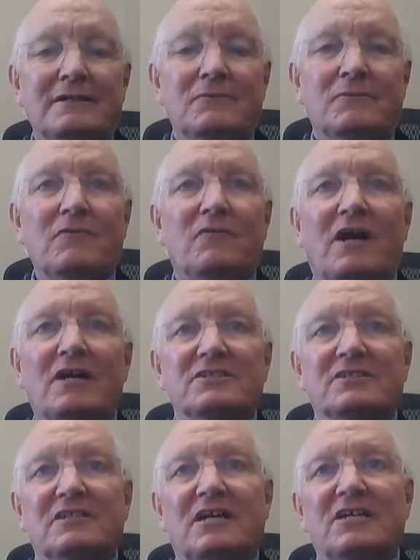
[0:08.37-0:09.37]
We
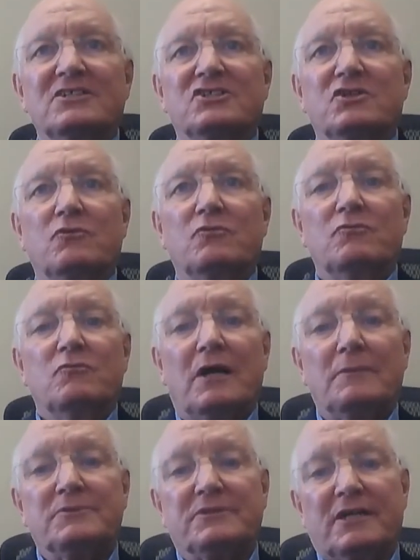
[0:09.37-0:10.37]
launched a
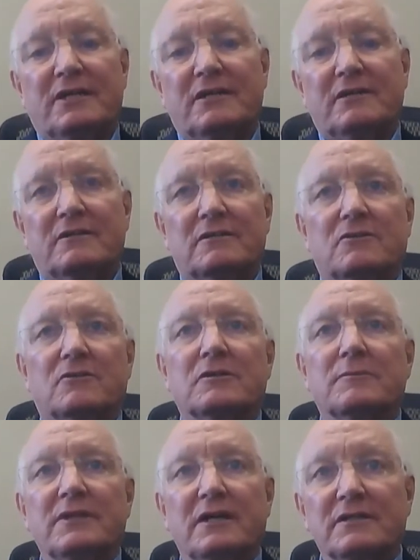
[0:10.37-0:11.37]
website called
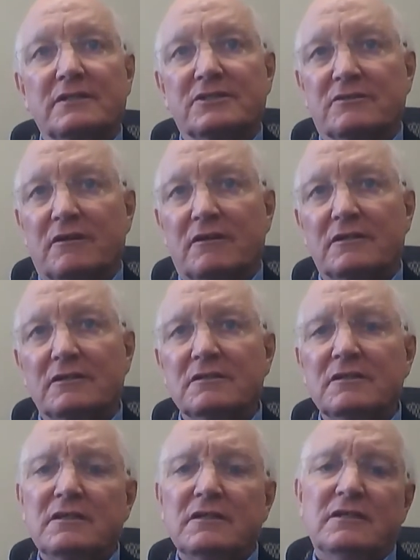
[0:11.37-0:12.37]
Oro-medonte Strong.
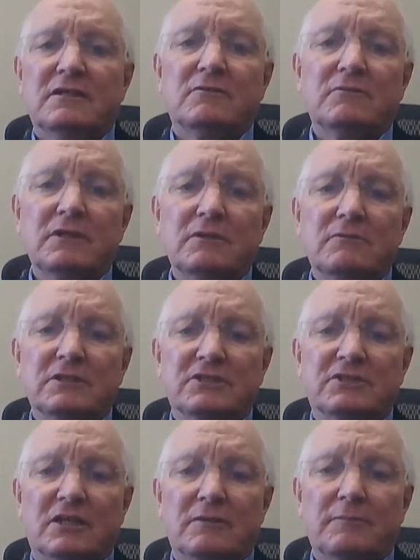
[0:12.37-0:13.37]
And really what
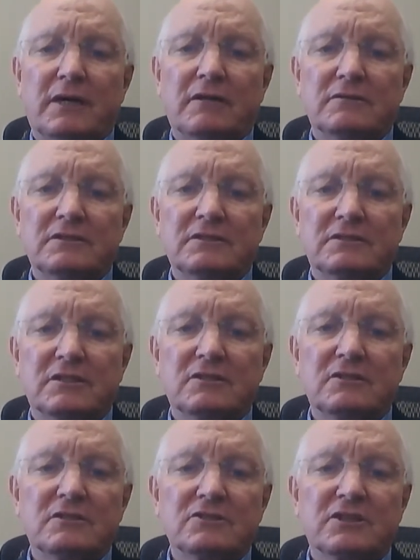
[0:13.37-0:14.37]
it's all about is
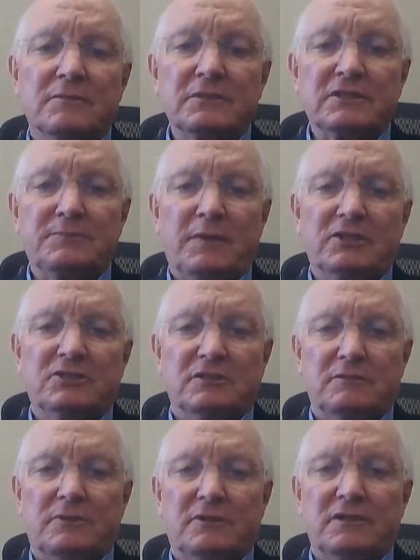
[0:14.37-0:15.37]
that there's something special about